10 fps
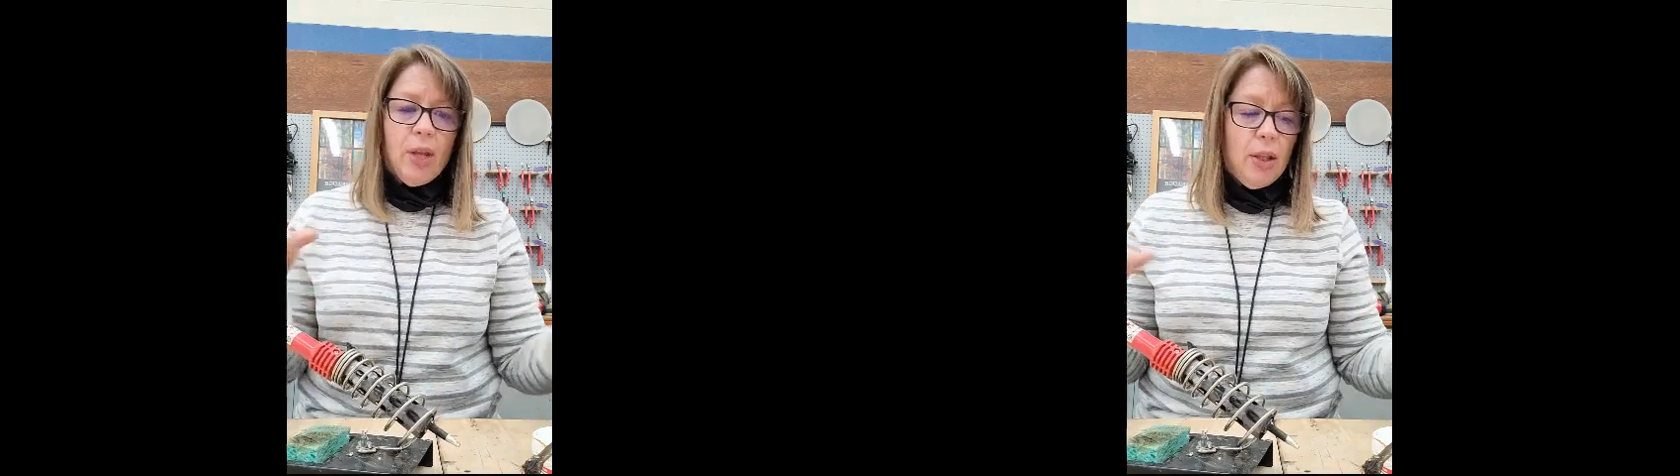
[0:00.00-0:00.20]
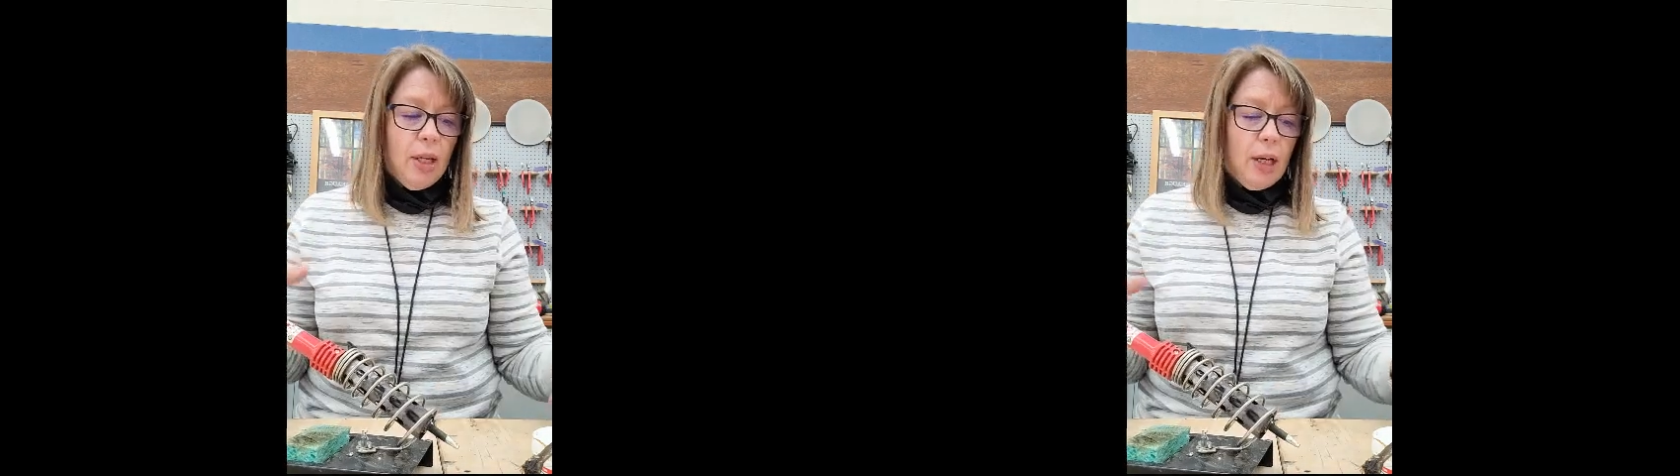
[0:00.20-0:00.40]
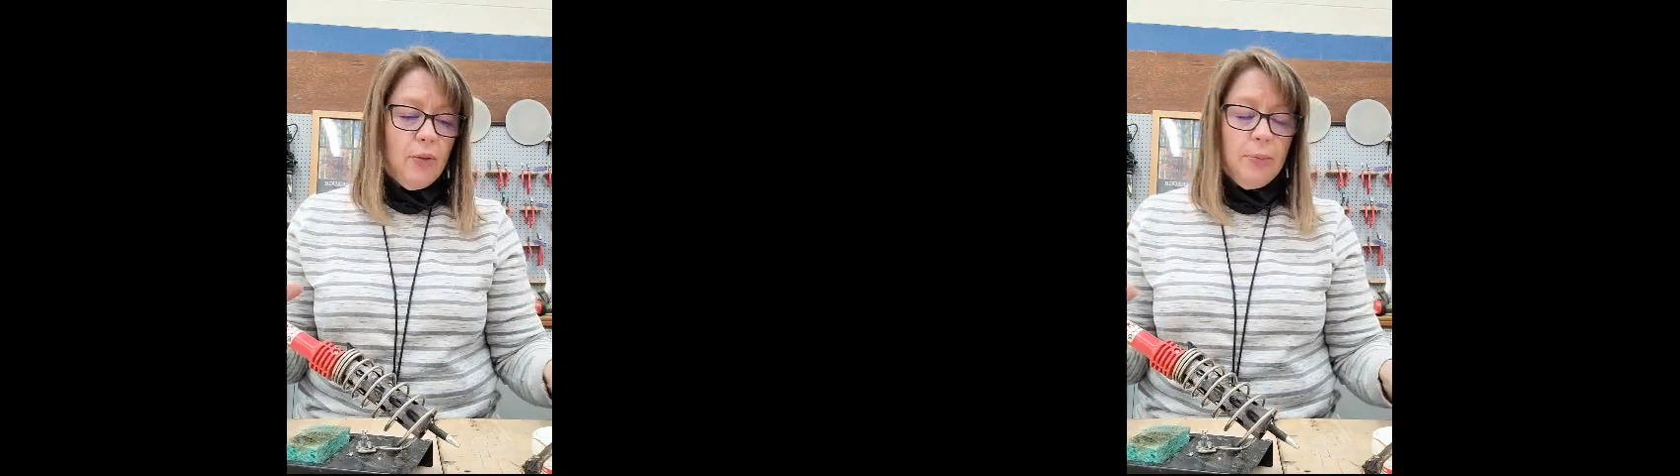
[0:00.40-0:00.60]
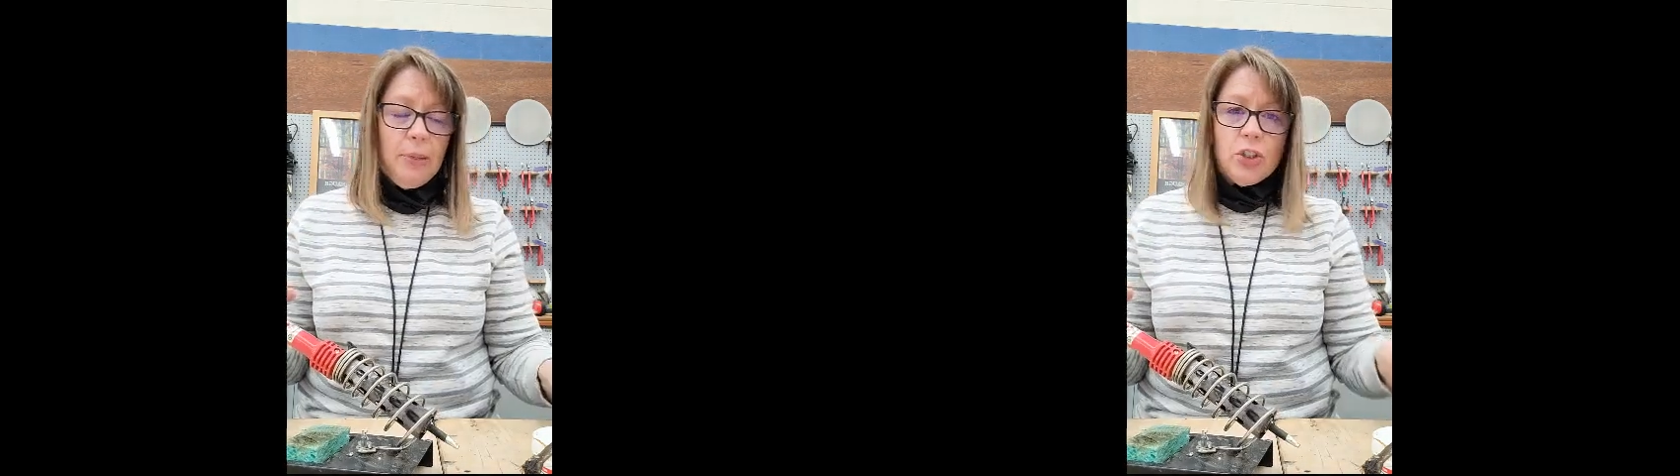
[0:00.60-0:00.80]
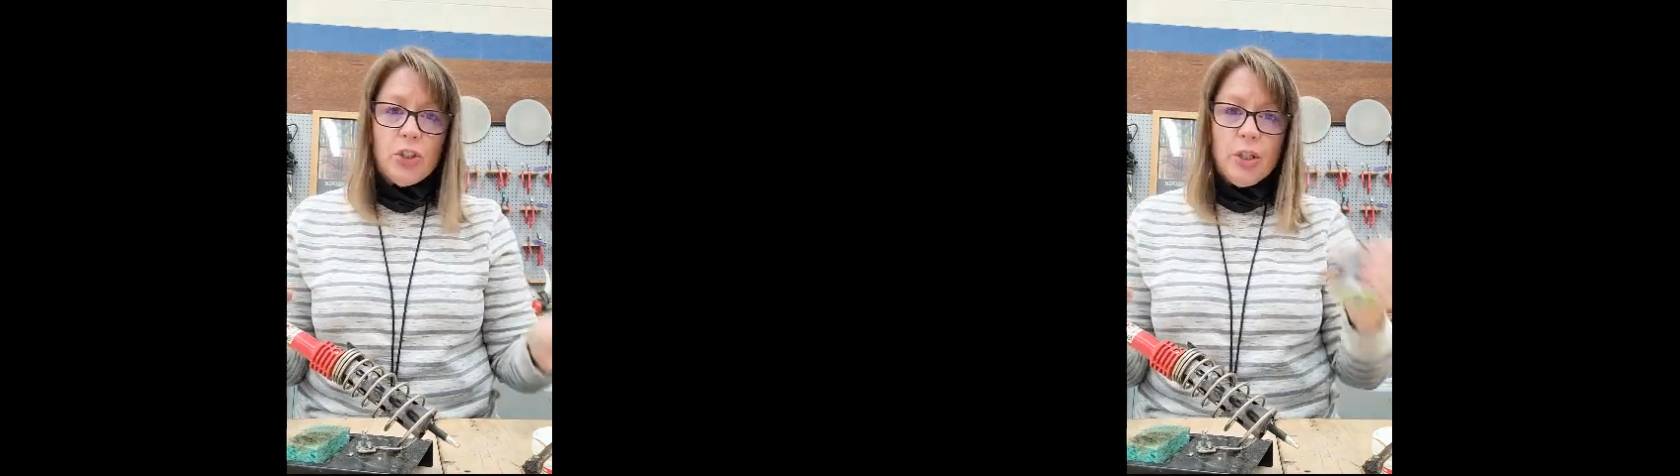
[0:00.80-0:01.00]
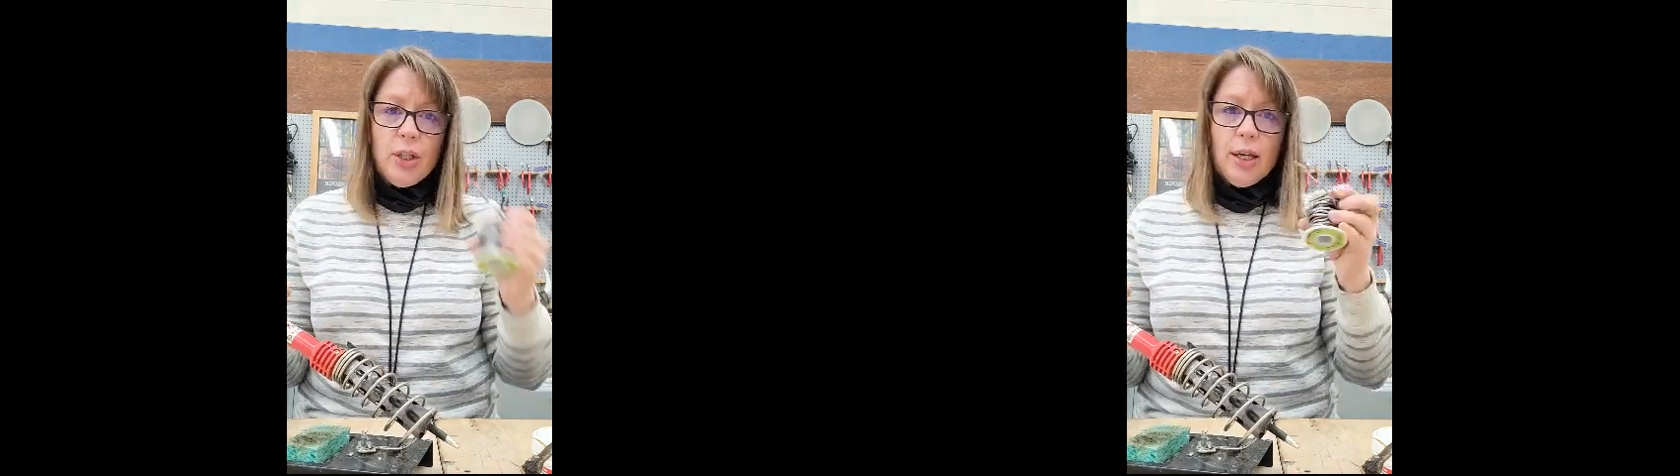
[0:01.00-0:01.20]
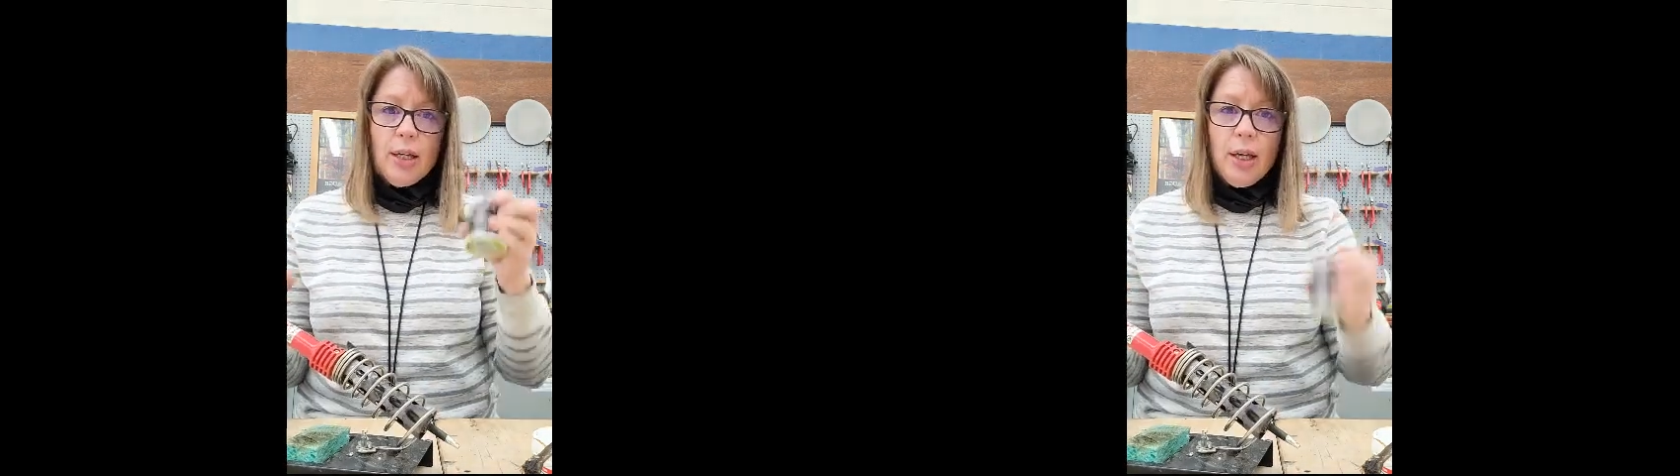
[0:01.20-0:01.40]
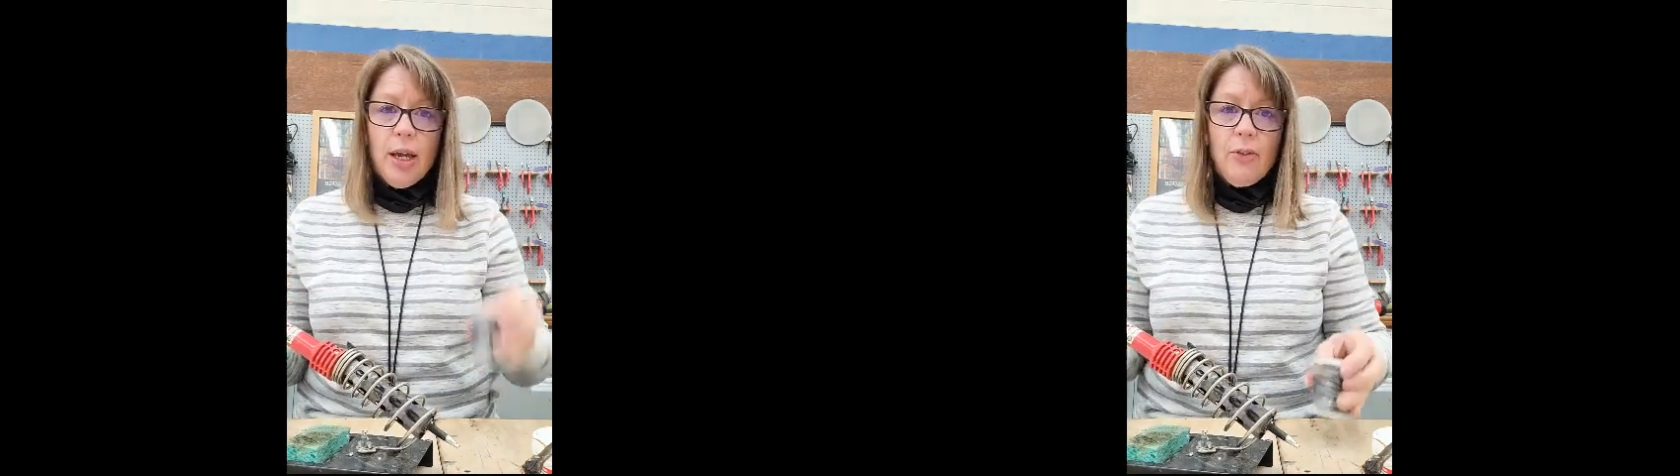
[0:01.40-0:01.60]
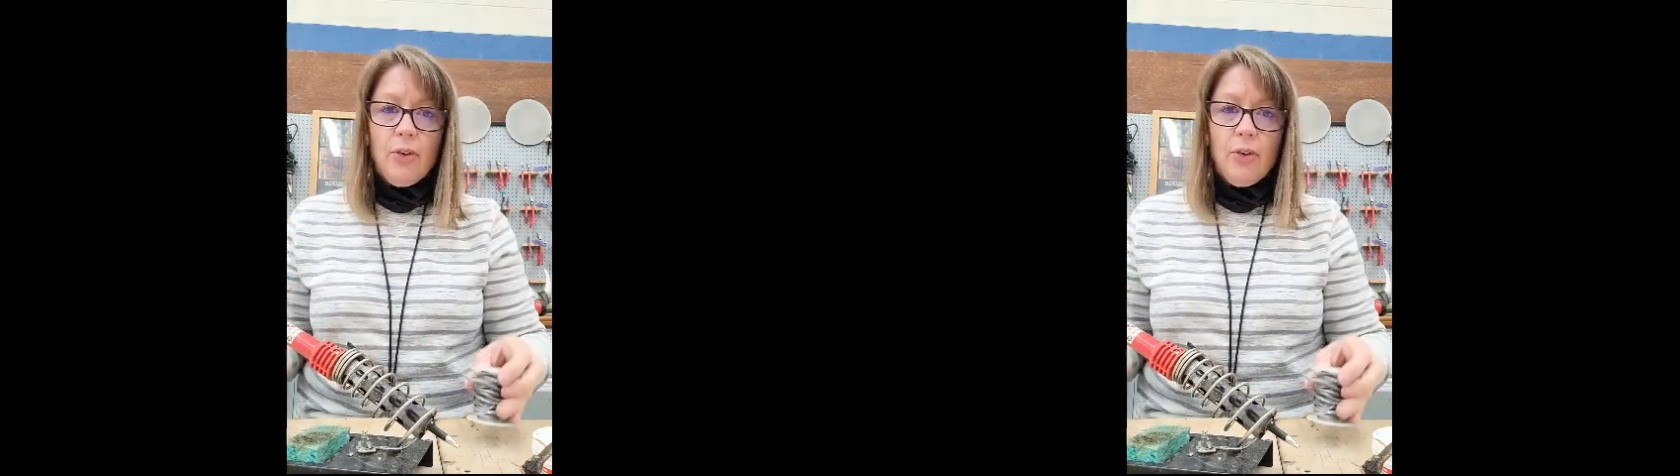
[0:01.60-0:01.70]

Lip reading: and then I would make sure that I get